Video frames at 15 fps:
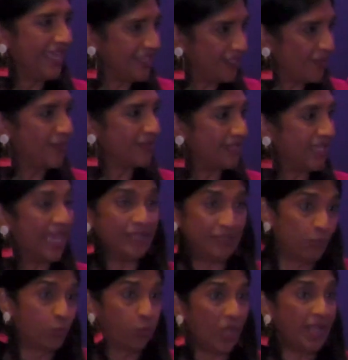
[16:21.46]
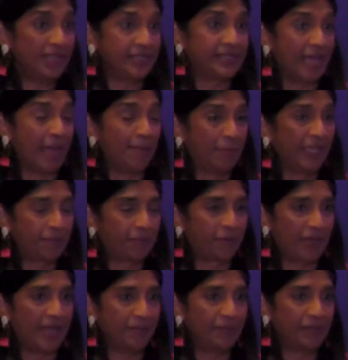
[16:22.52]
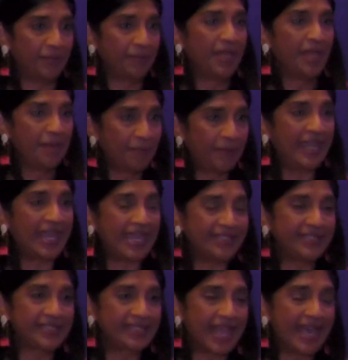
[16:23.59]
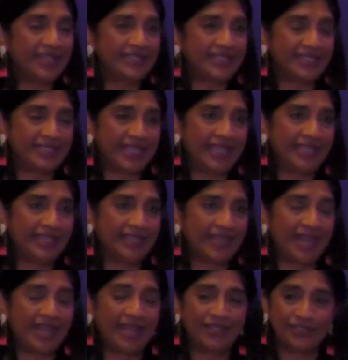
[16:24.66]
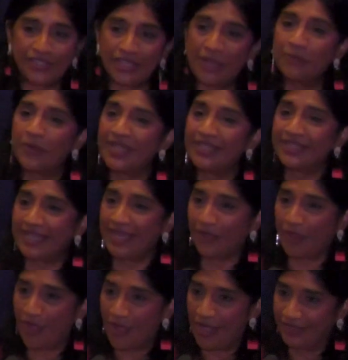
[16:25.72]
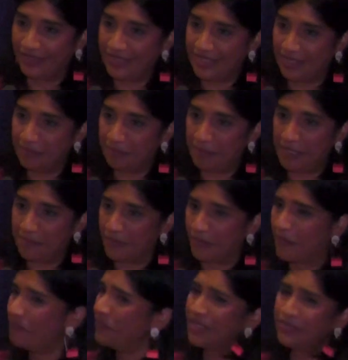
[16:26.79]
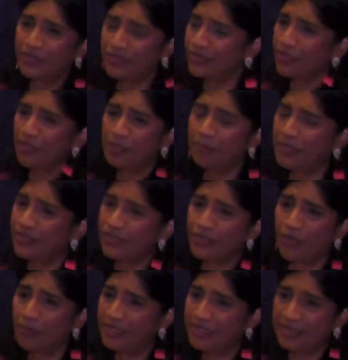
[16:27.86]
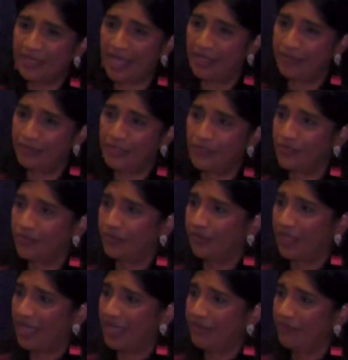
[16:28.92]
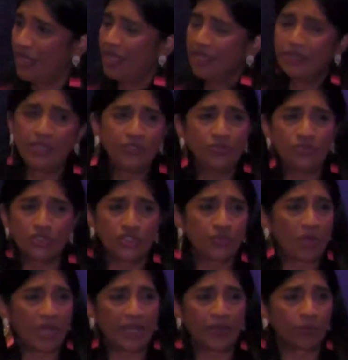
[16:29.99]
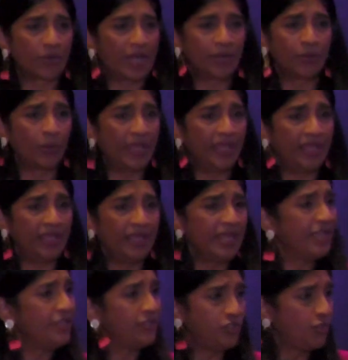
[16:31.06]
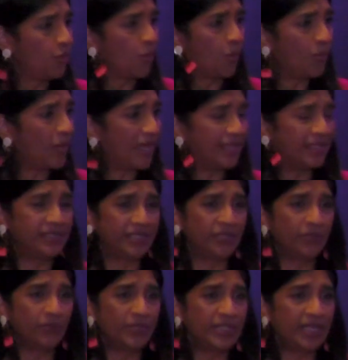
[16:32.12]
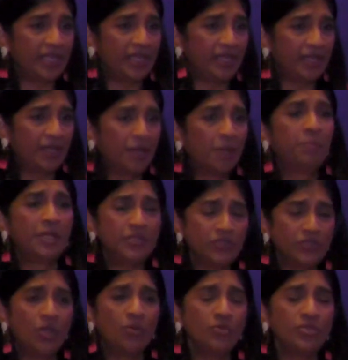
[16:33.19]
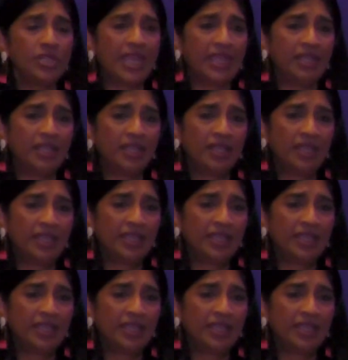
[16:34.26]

you know, that was a big problem, but I decided to take it on. So I want to tell all the young people, there's going to be so many times in your life that you just want to run away and you don't want to deal with it, but know that